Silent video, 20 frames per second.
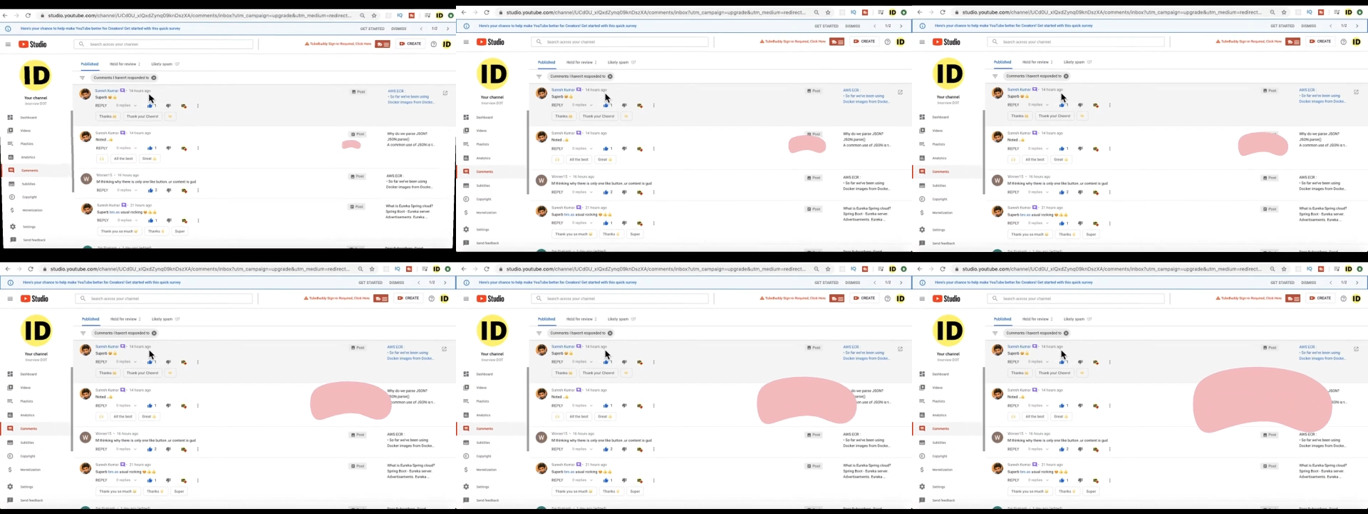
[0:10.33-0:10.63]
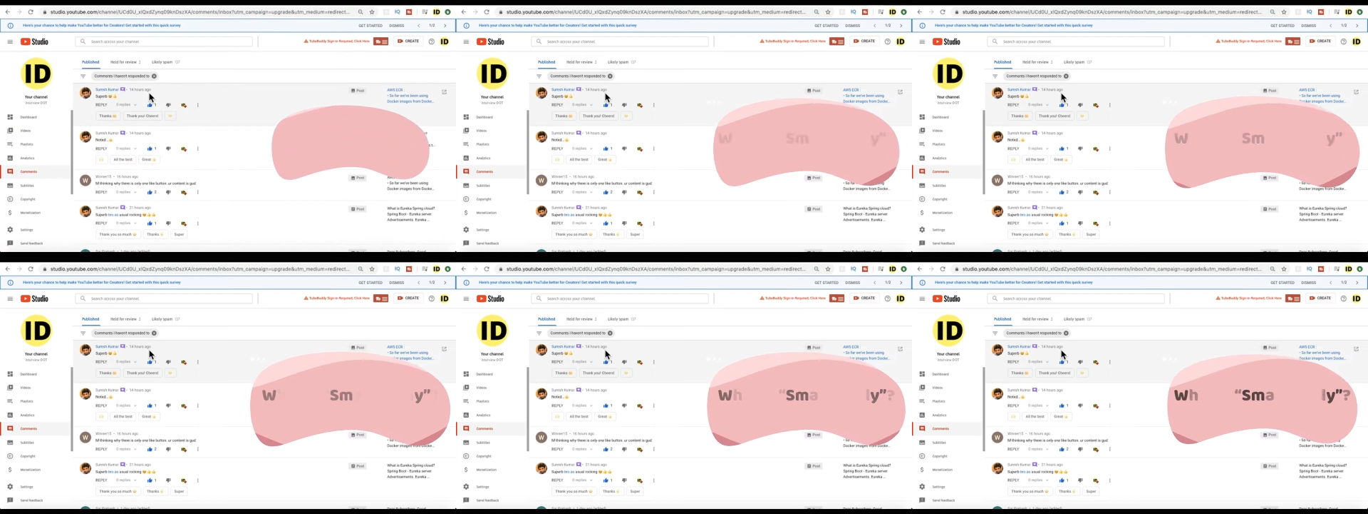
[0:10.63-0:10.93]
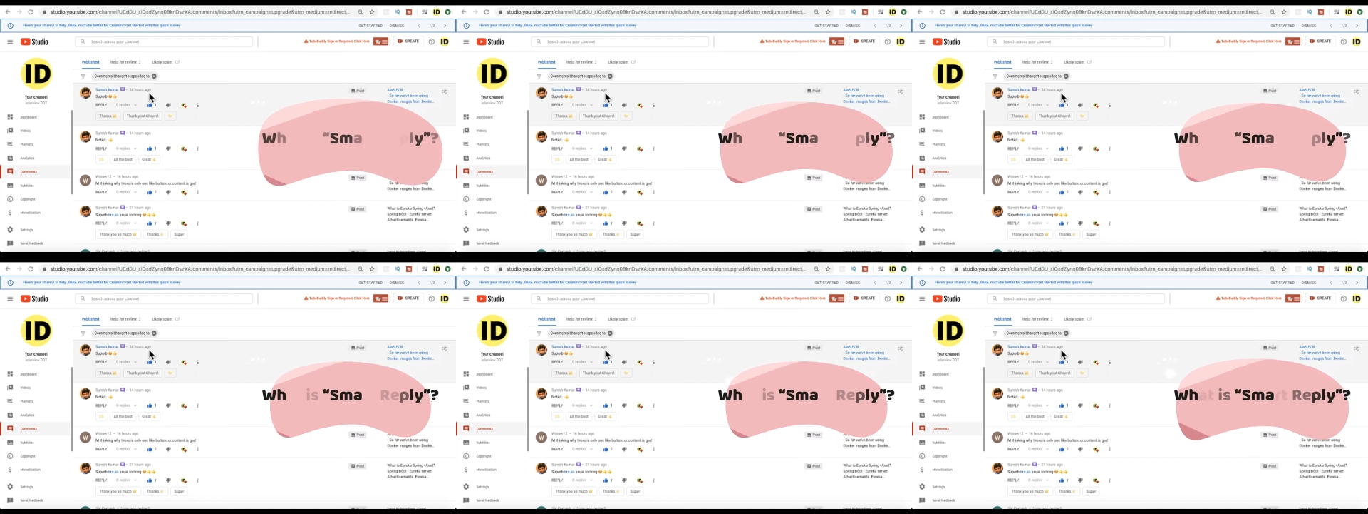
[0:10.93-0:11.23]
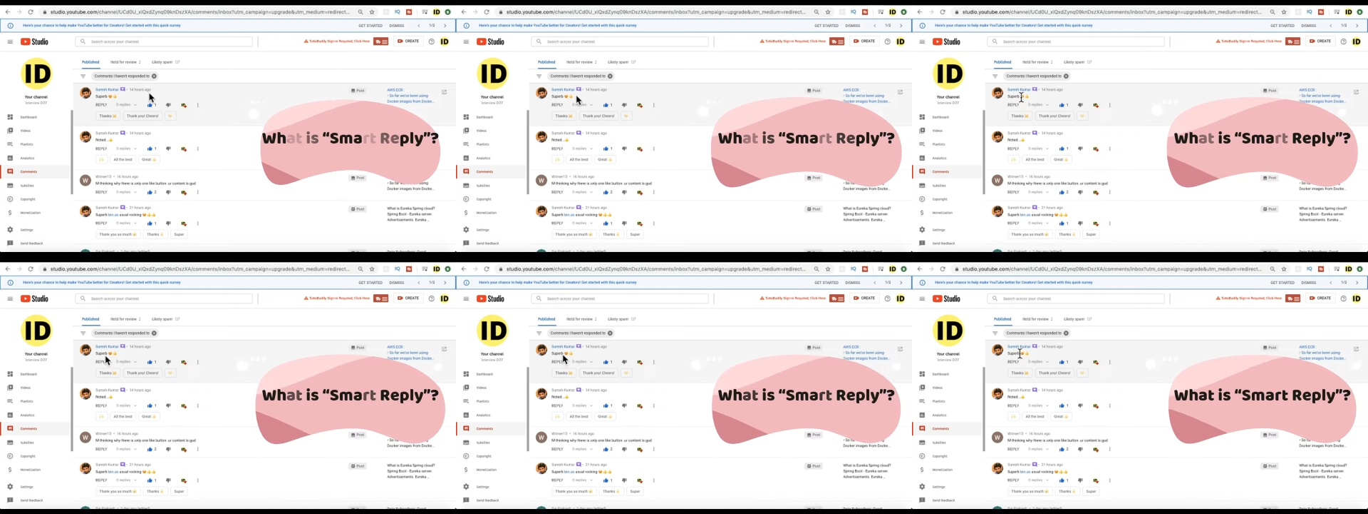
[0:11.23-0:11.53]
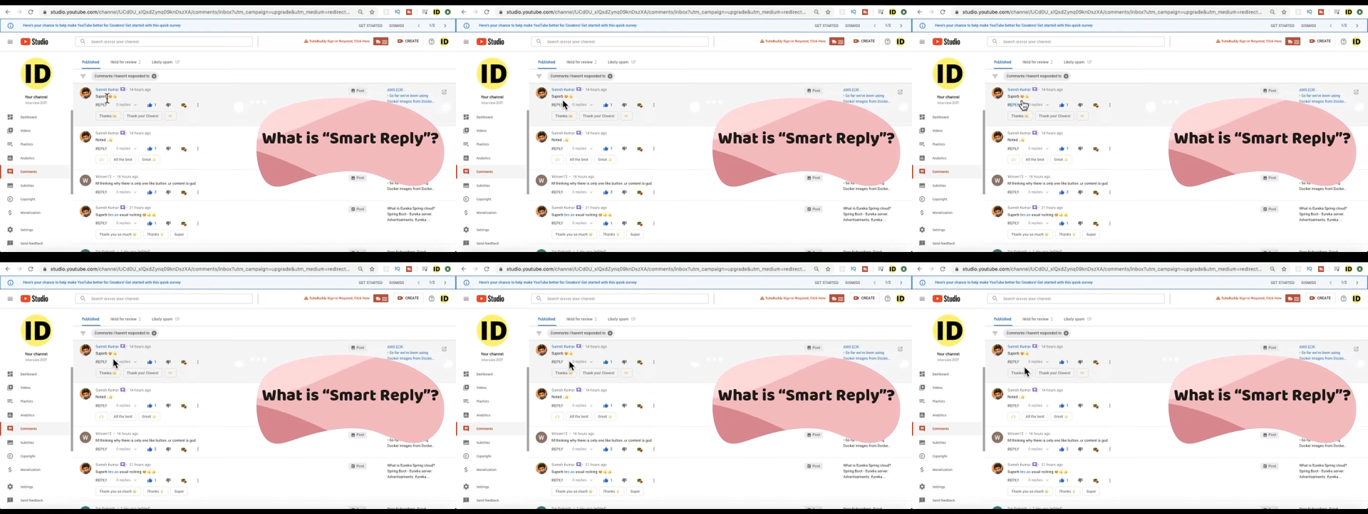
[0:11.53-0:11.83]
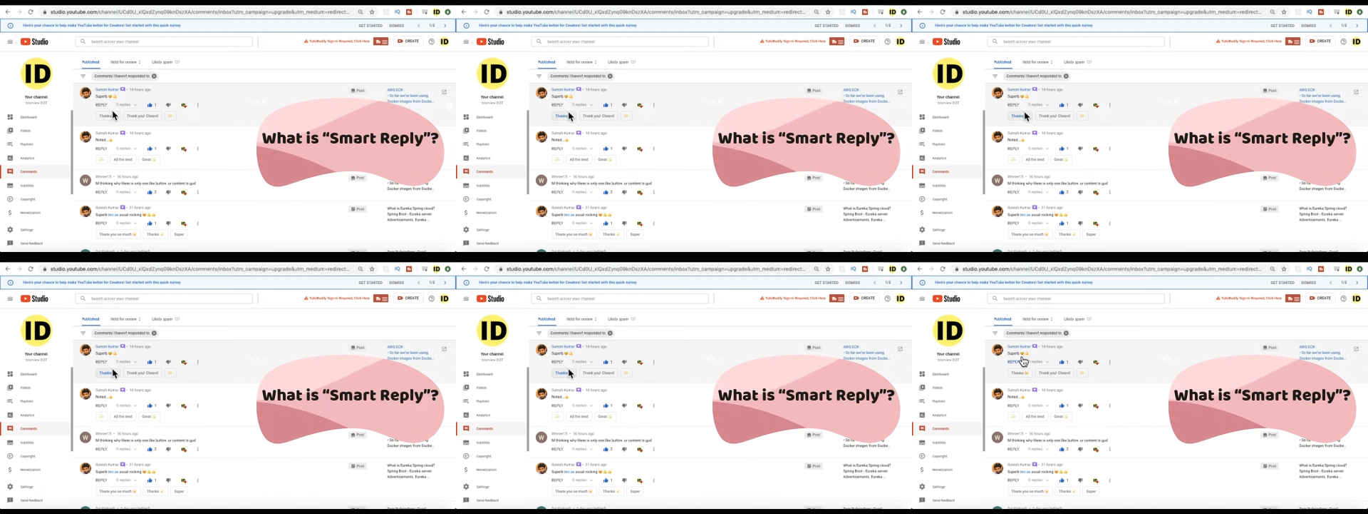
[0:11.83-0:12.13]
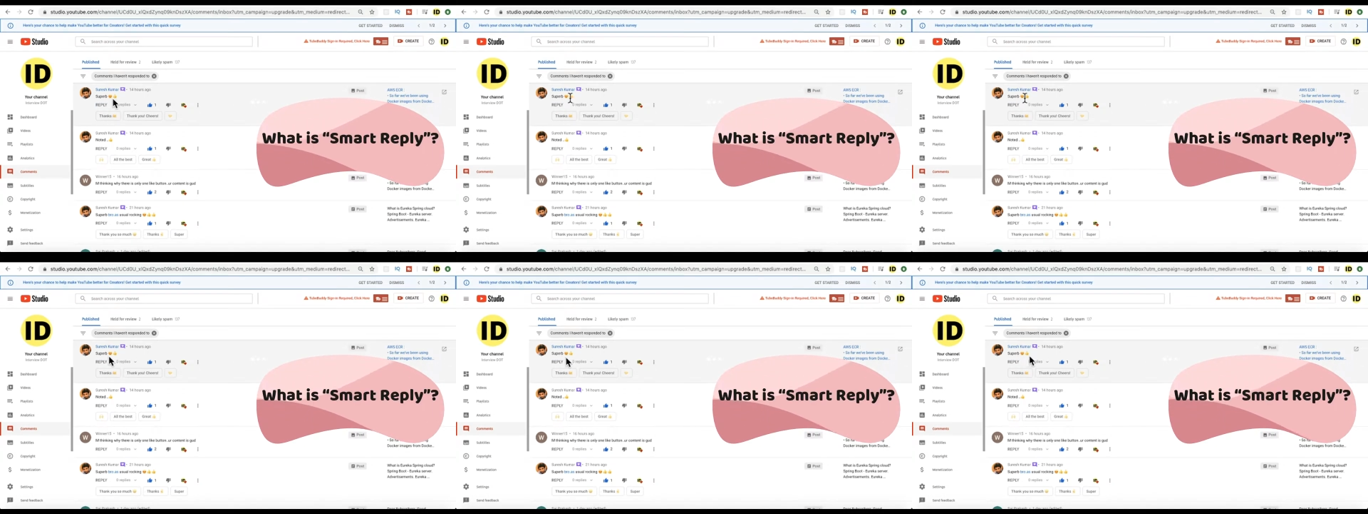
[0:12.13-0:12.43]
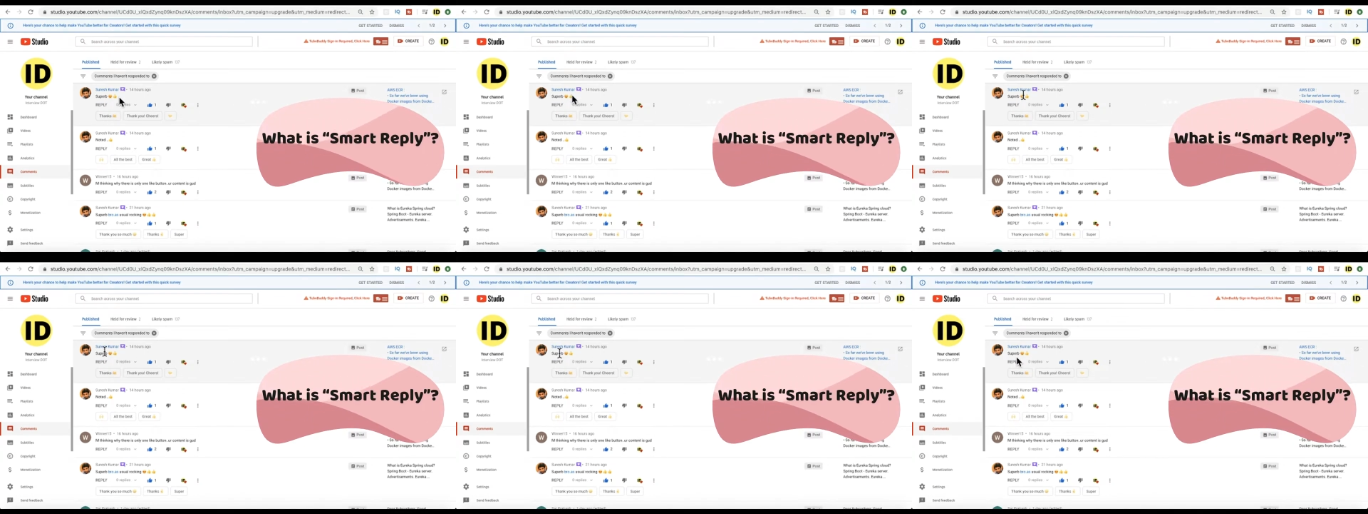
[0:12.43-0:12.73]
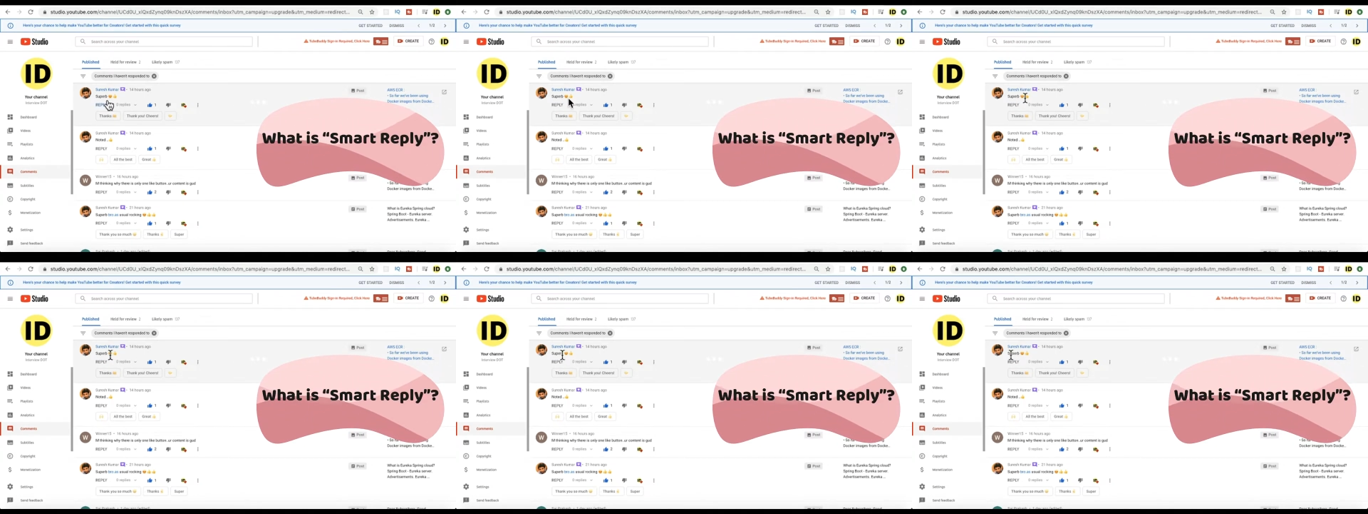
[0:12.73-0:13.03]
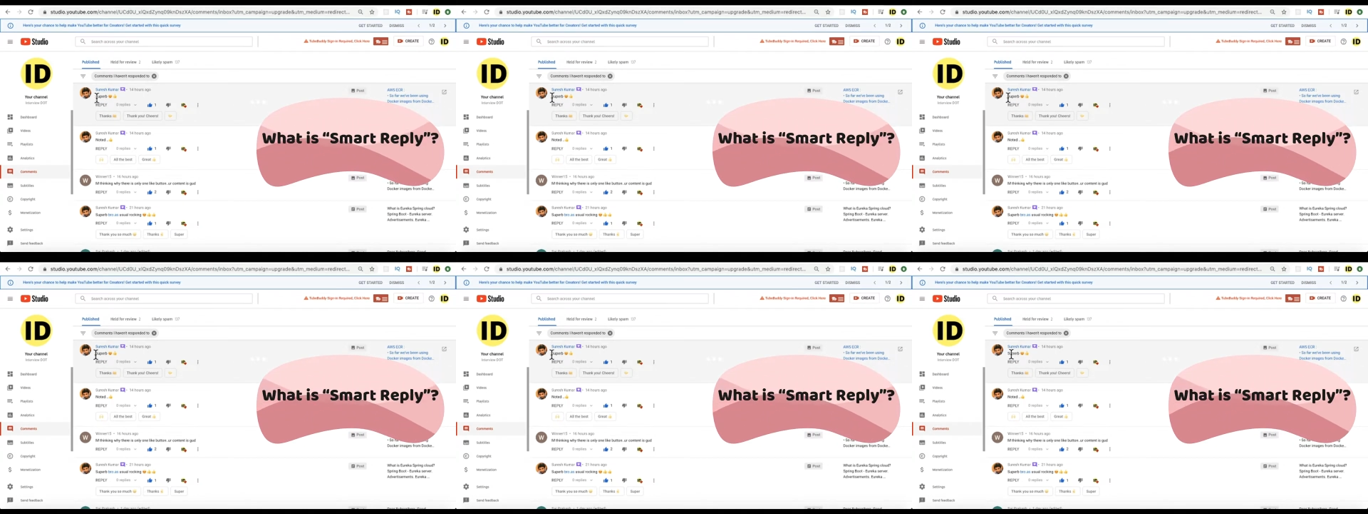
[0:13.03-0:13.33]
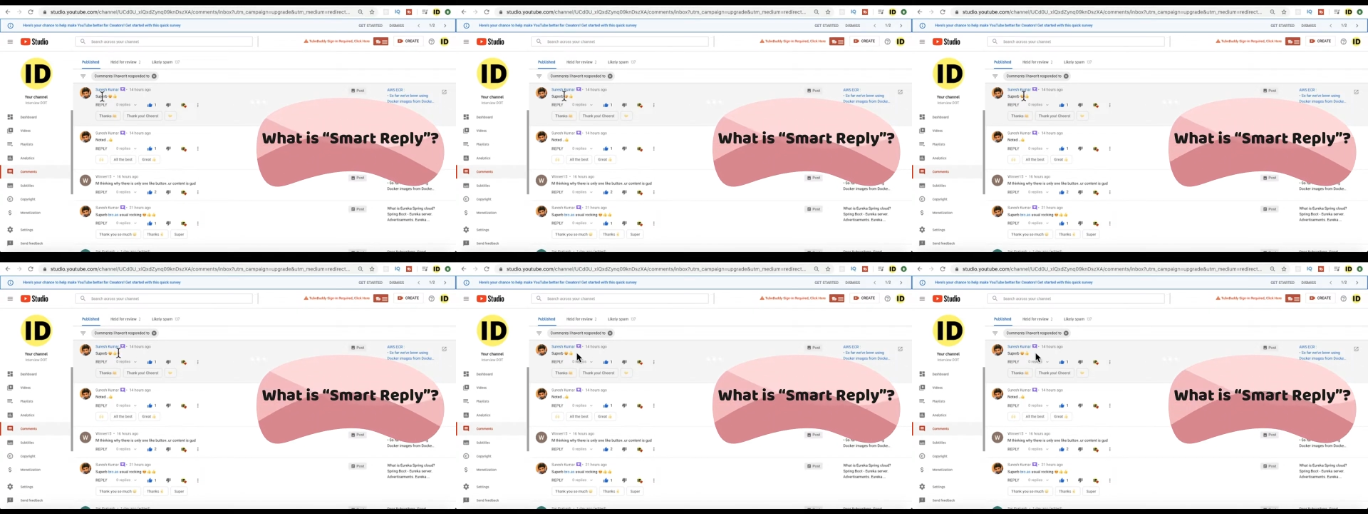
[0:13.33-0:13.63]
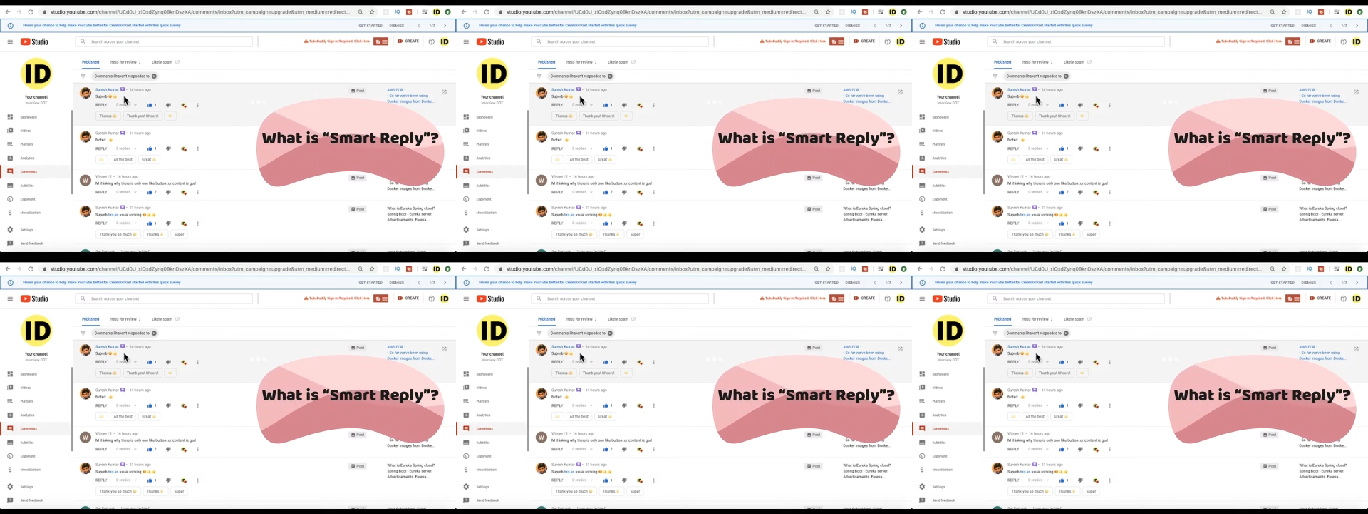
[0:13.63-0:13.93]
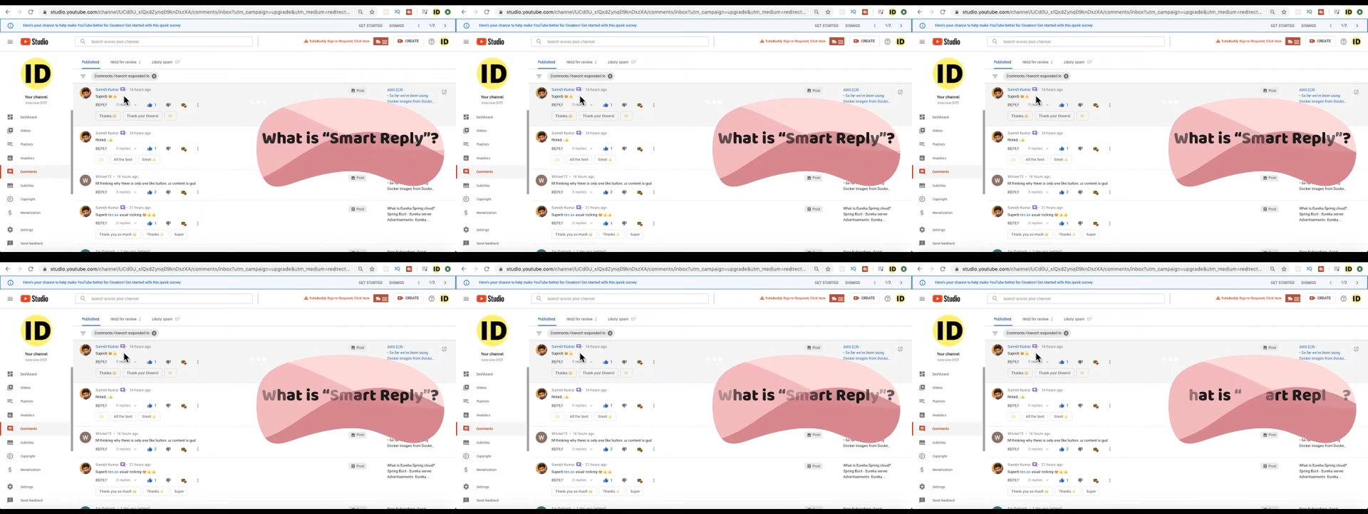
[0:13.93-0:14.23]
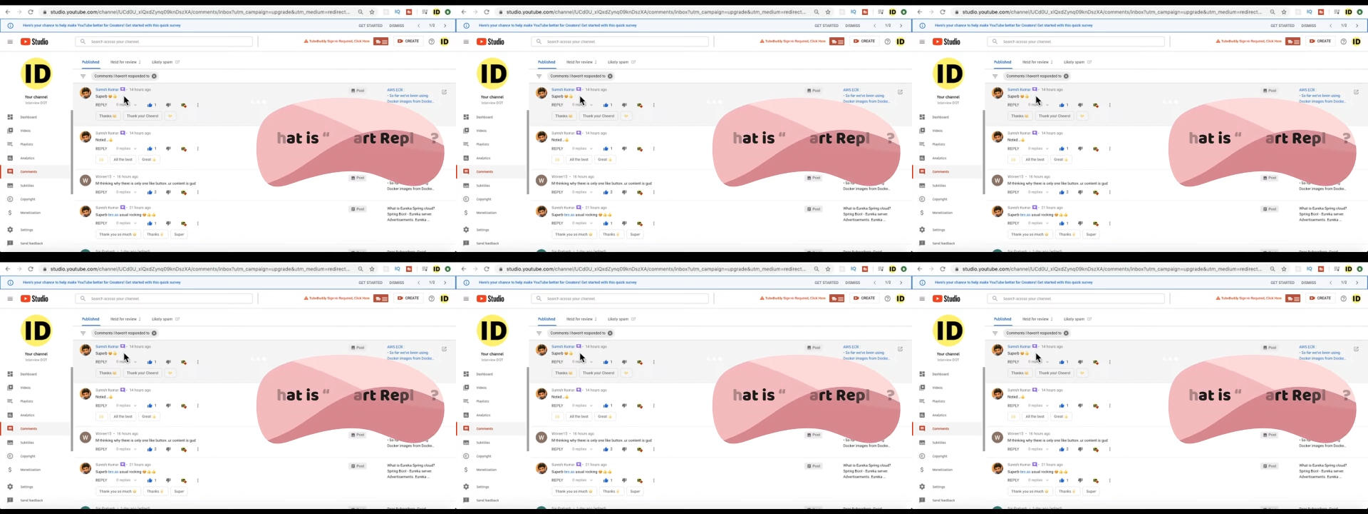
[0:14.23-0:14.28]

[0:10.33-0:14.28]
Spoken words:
No face is visible, so there are no lips to read.